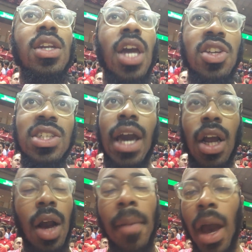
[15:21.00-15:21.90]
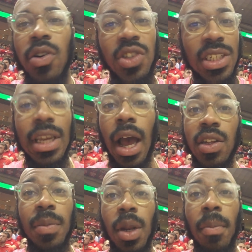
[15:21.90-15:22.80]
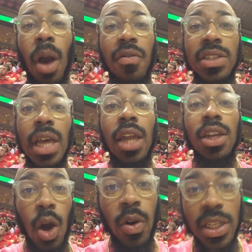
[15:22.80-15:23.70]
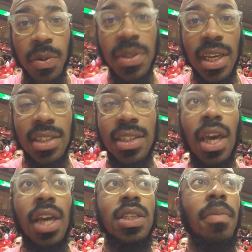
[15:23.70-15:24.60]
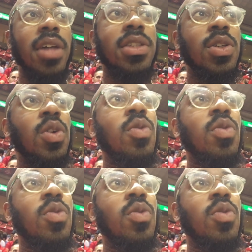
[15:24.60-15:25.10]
They just got to come out and just sock them in the mouth, because I know that's what Texas Tech is about to do.